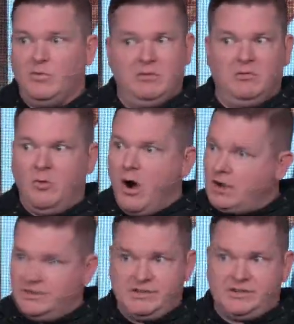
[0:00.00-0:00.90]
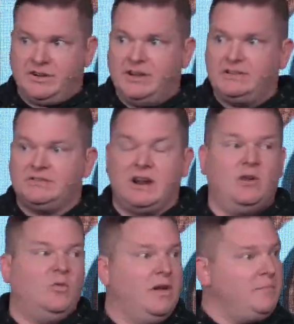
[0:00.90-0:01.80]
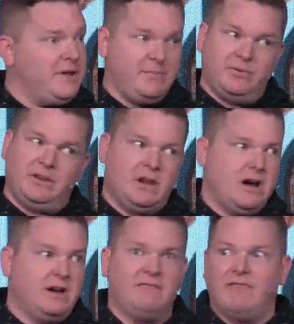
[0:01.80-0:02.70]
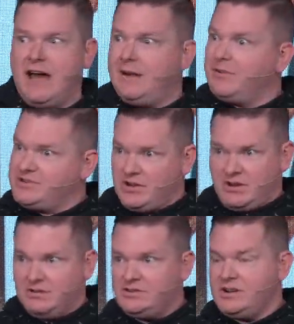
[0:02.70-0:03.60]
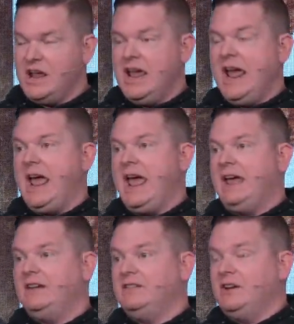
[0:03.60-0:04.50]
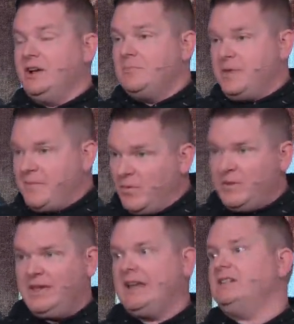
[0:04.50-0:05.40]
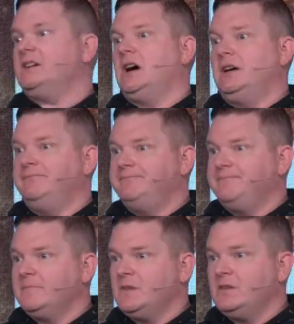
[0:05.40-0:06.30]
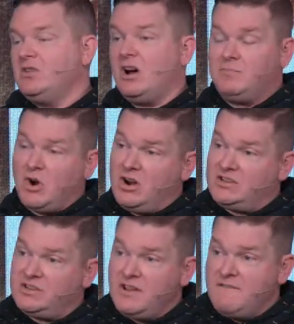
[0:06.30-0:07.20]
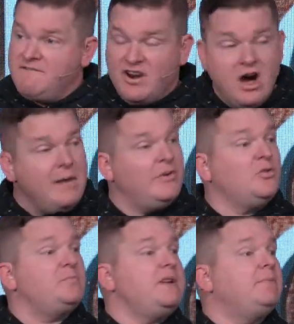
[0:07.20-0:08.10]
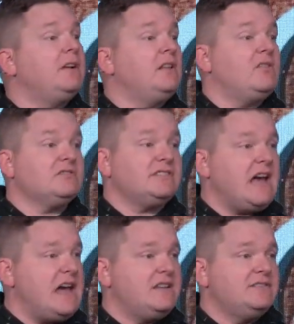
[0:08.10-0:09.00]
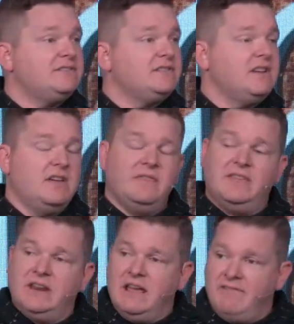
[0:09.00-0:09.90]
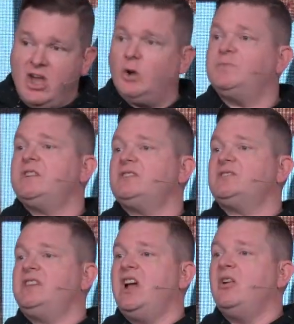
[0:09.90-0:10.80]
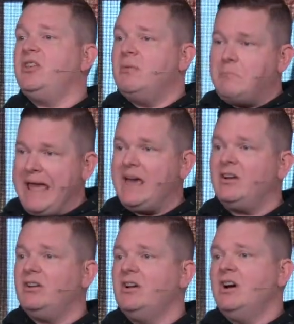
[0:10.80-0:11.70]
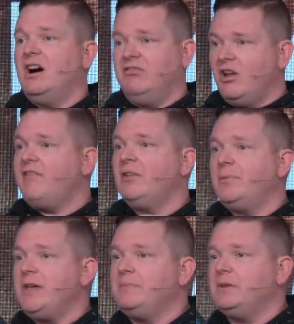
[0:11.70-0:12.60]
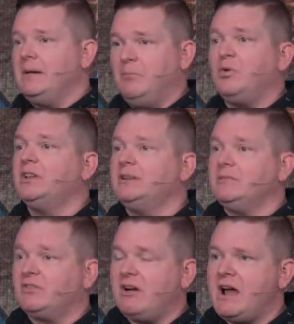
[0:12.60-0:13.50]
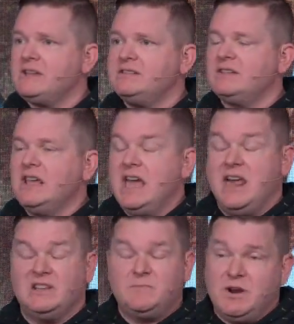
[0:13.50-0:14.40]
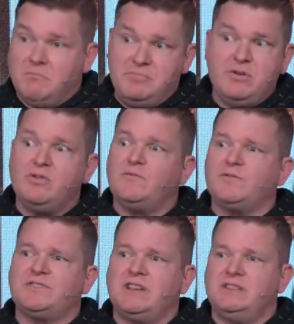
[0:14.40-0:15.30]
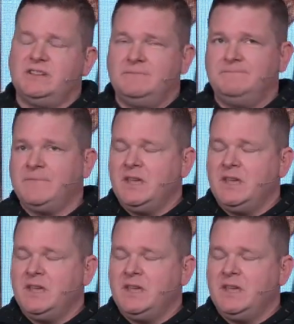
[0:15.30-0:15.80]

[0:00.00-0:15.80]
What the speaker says: We would walk the streets, try to win people to God, invite them to church, and people began to come. God brought us phenomenal people alongside us that have helped us carry the banner of loving people and pointing them to Christ, and it's been a beautiful season.